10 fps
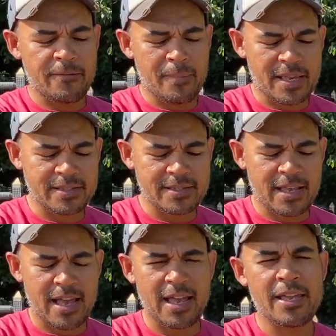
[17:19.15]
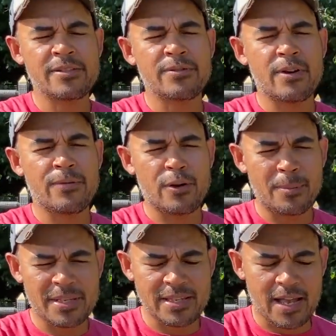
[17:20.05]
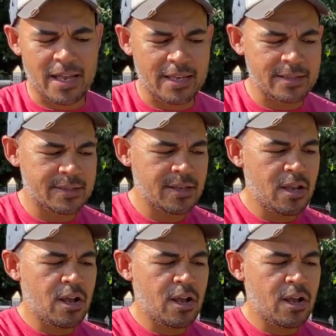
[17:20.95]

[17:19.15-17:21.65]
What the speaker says: pesticides, of herbicides,